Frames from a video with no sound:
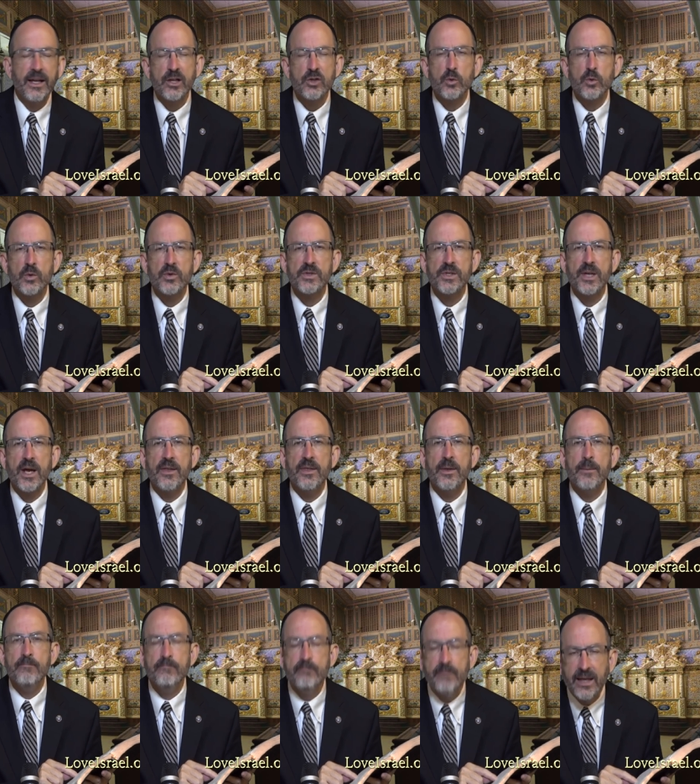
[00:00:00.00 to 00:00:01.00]
English will say
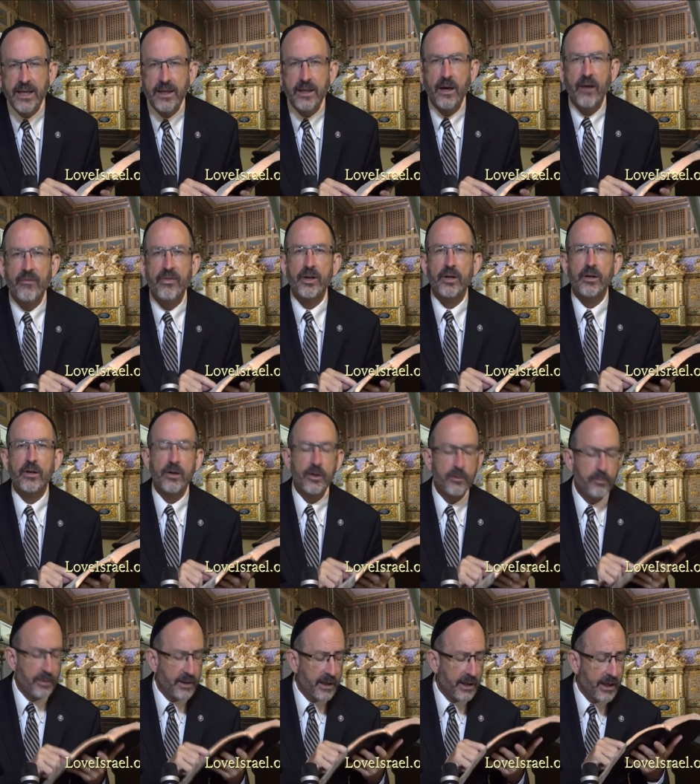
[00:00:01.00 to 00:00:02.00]
the meek of the
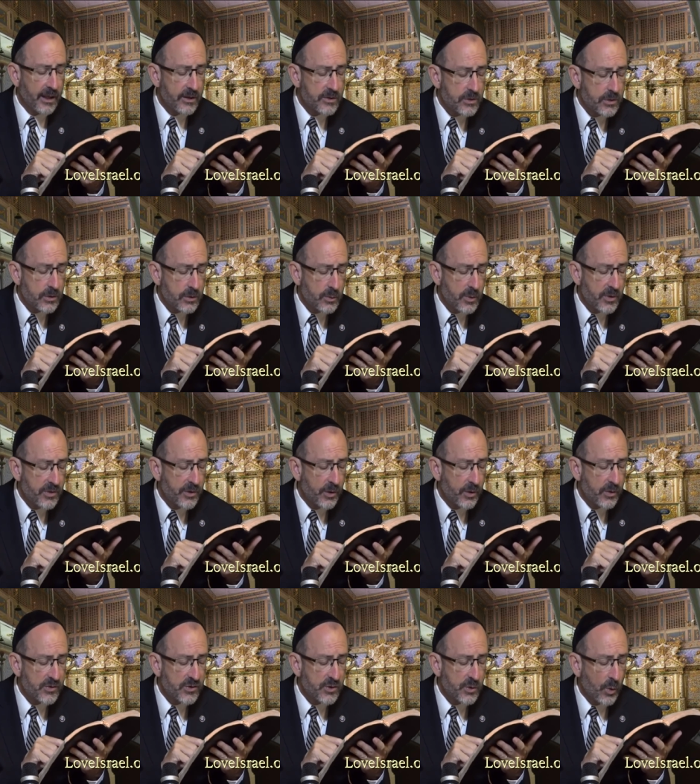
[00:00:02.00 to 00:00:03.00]
earth, but it has to do with
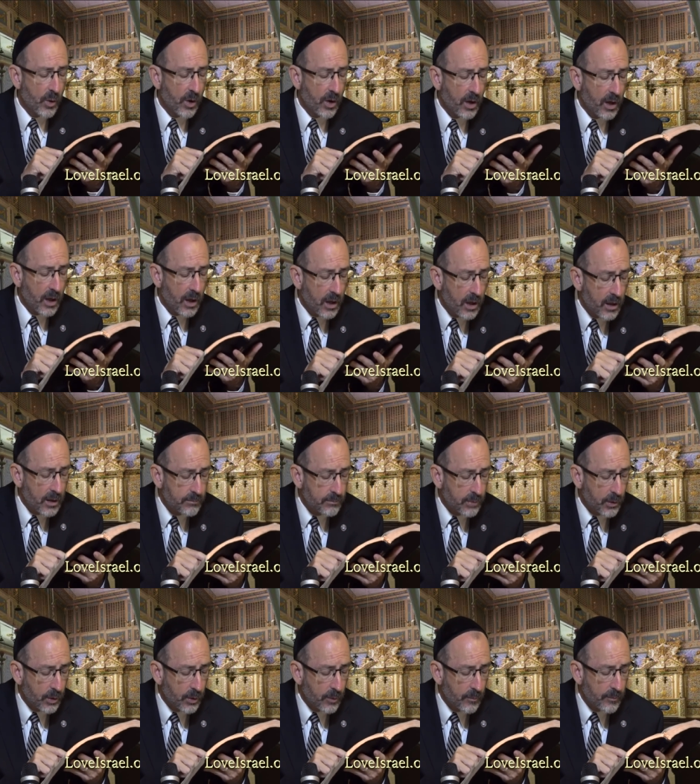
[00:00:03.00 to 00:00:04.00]
those who are
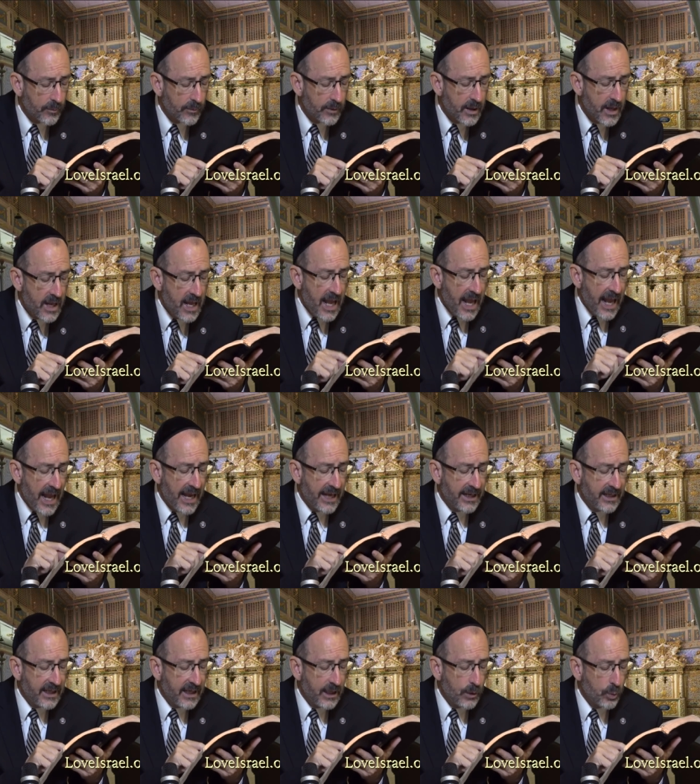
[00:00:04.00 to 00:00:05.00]
humble
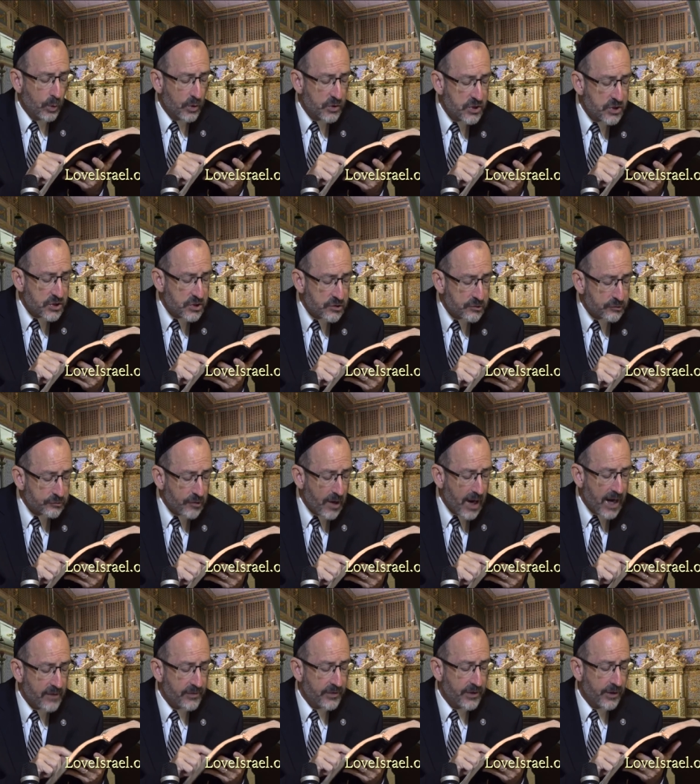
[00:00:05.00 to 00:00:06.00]
and he will
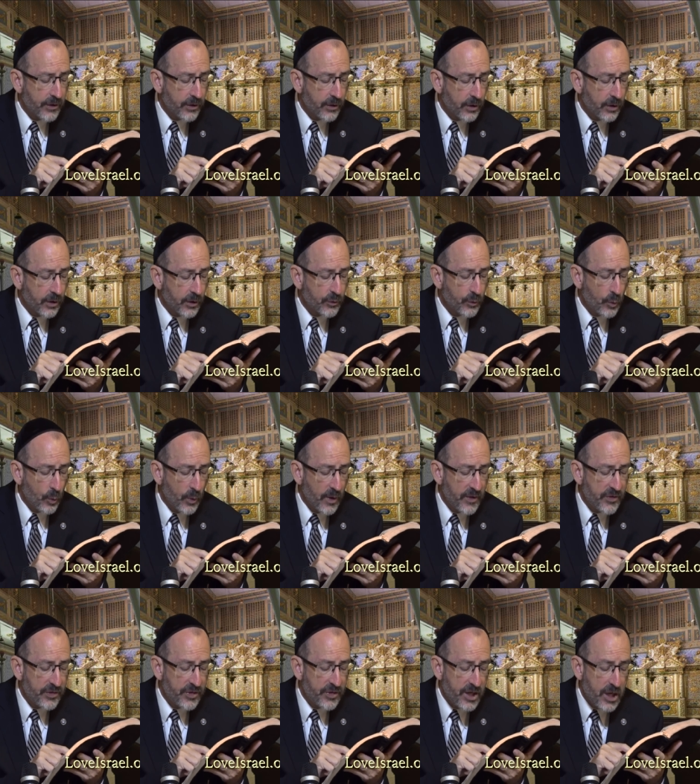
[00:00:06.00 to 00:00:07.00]
strike the earth
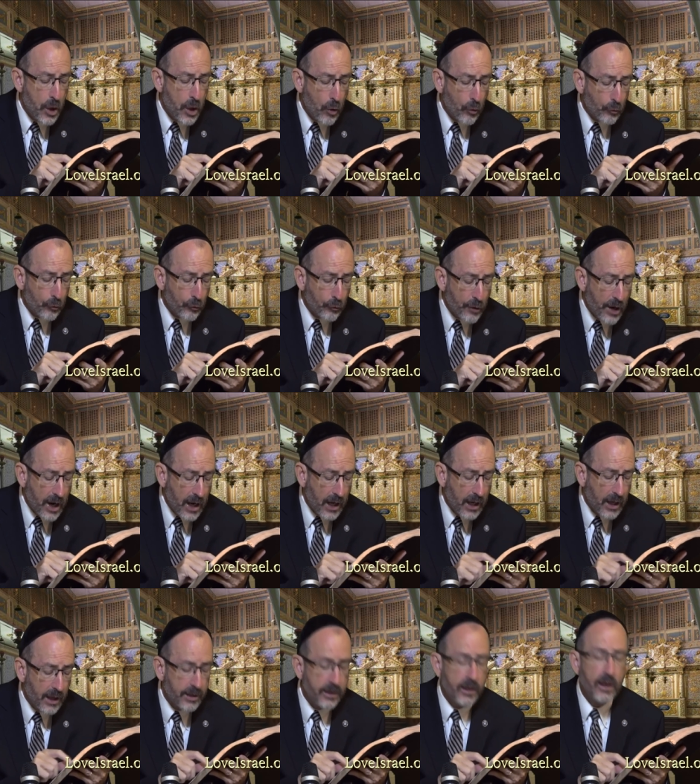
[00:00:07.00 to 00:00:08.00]
with the
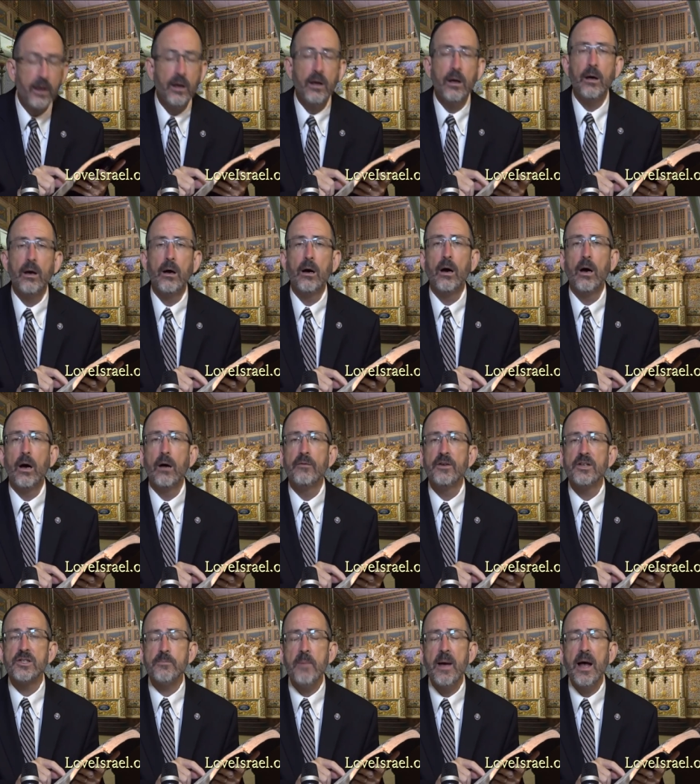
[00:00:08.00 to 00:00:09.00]
rod of
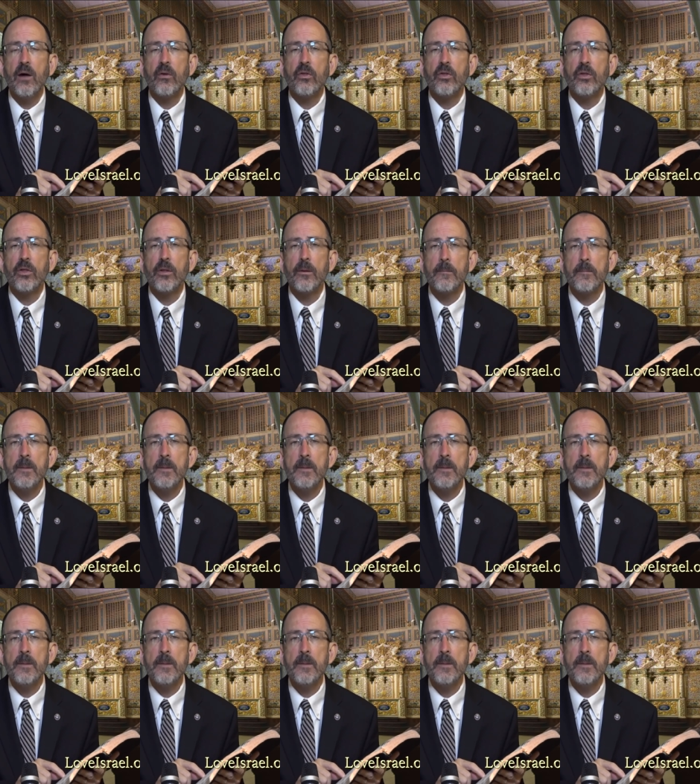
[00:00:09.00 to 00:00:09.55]
his mouth.